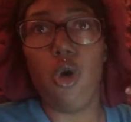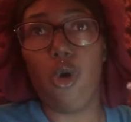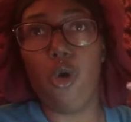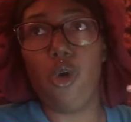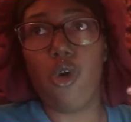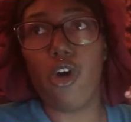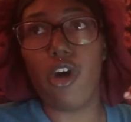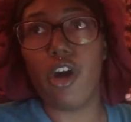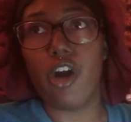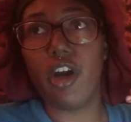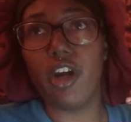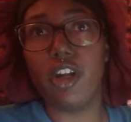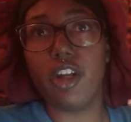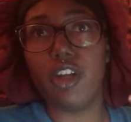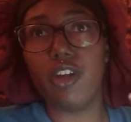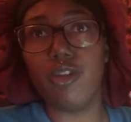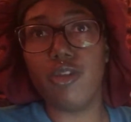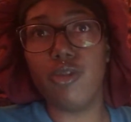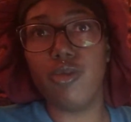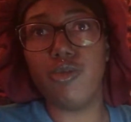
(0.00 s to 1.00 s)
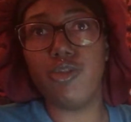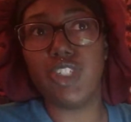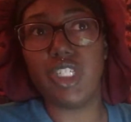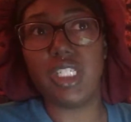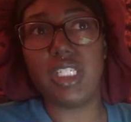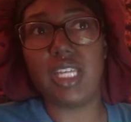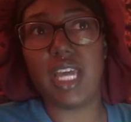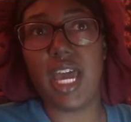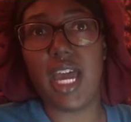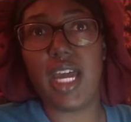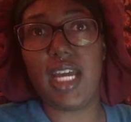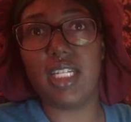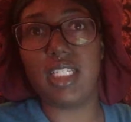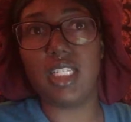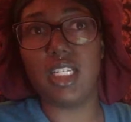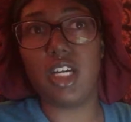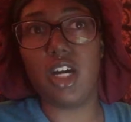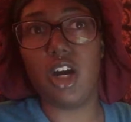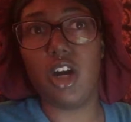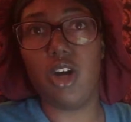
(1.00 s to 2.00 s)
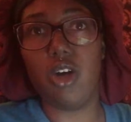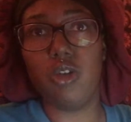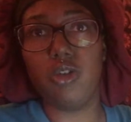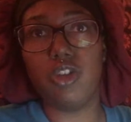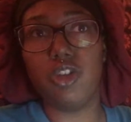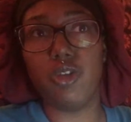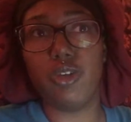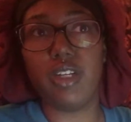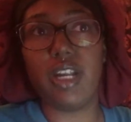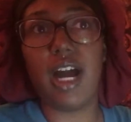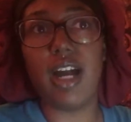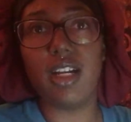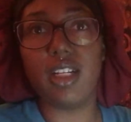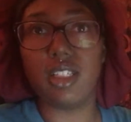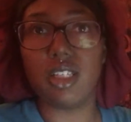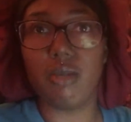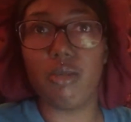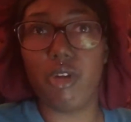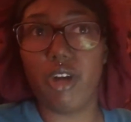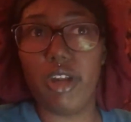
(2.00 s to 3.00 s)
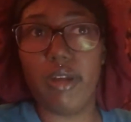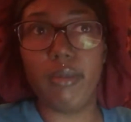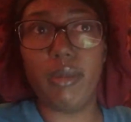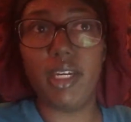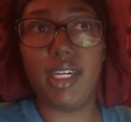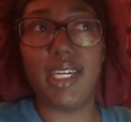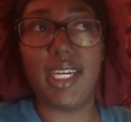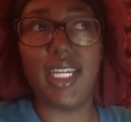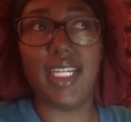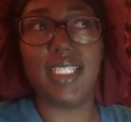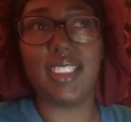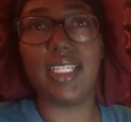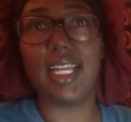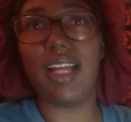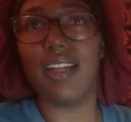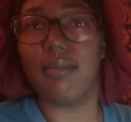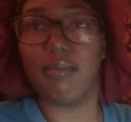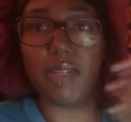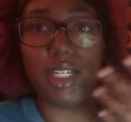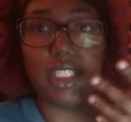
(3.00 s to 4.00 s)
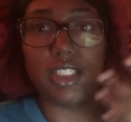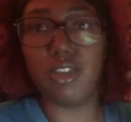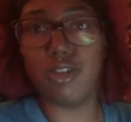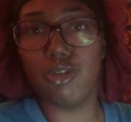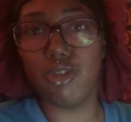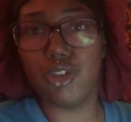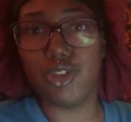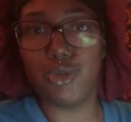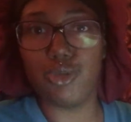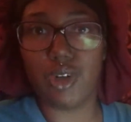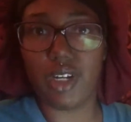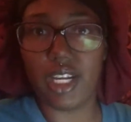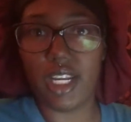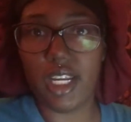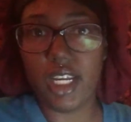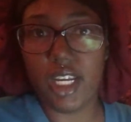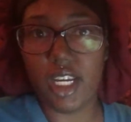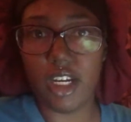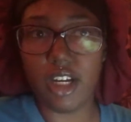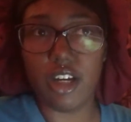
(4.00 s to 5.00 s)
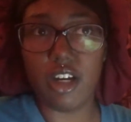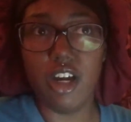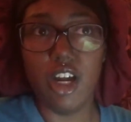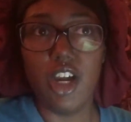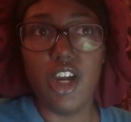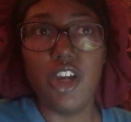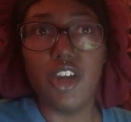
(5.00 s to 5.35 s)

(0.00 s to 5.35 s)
or you just had to go to a doctor's appointment and it's not the best news you want to hear,